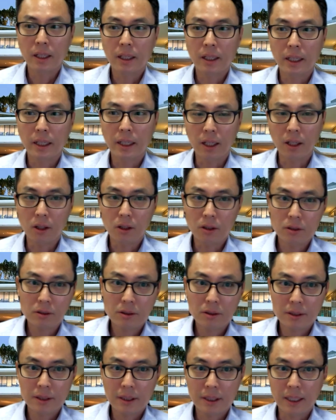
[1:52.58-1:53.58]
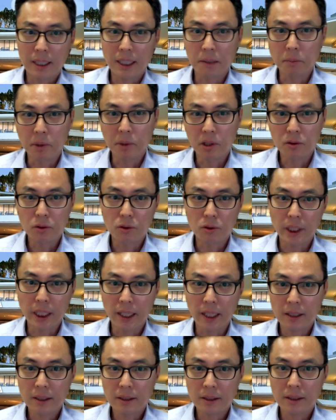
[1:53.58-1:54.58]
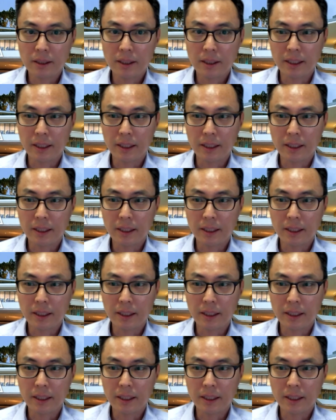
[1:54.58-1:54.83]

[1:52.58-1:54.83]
Hello, I'm Hyun Soo Yang